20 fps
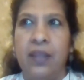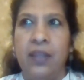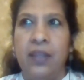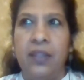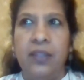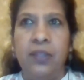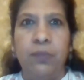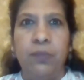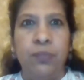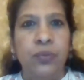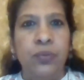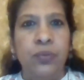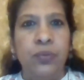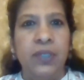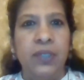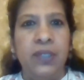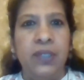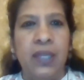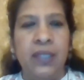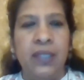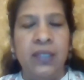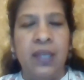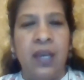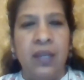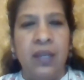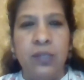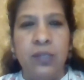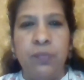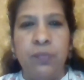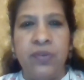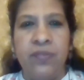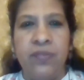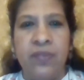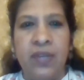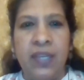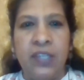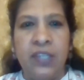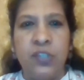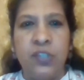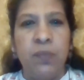the poor and the
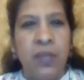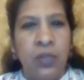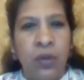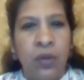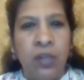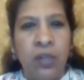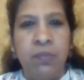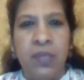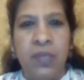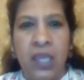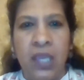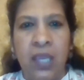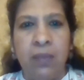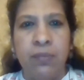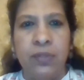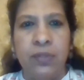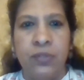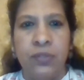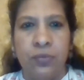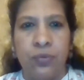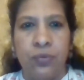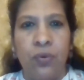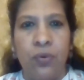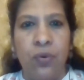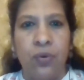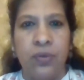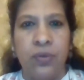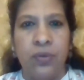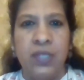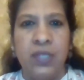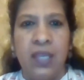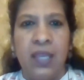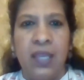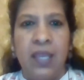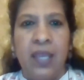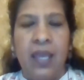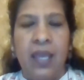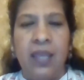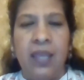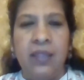underprivileged may not be able to hoard,
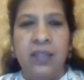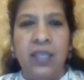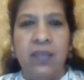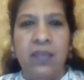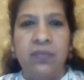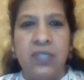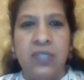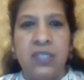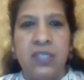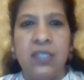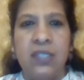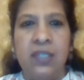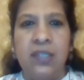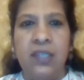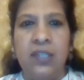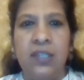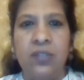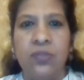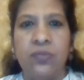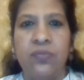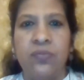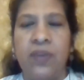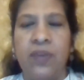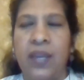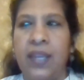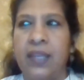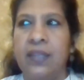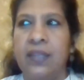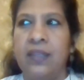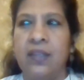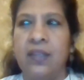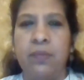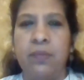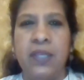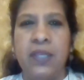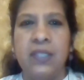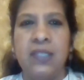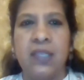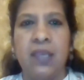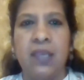and they will still need to find their
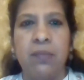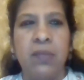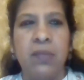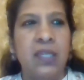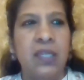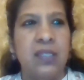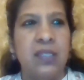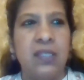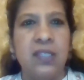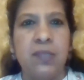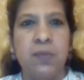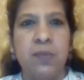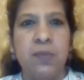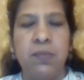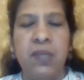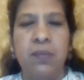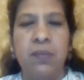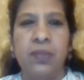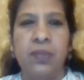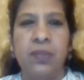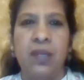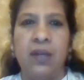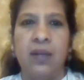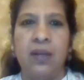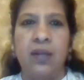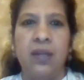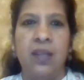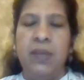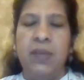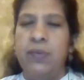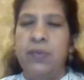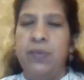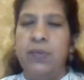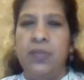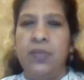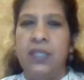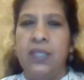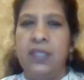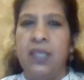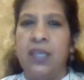basic amenities. But people
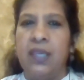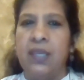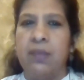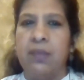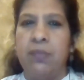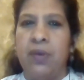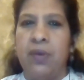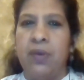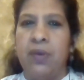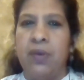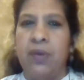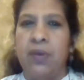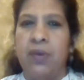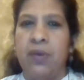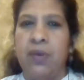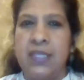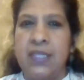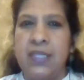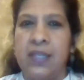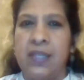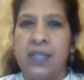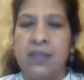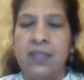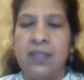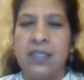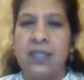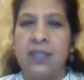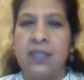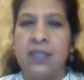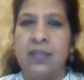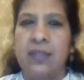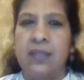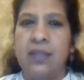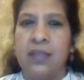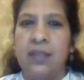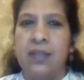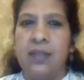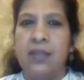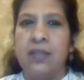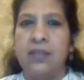only think about themselves, and
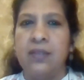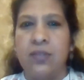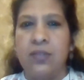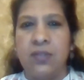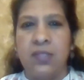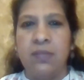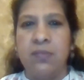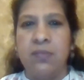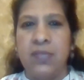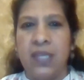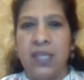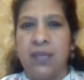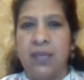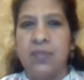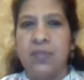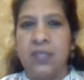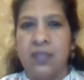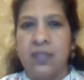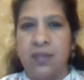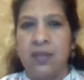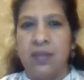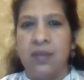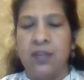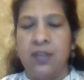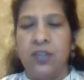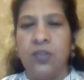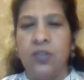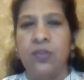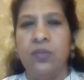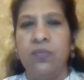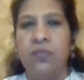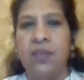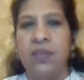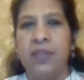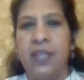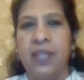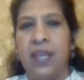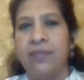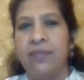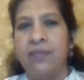so sometimes we will
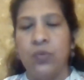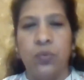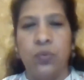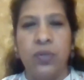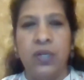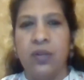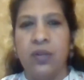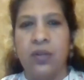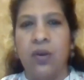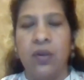have to work on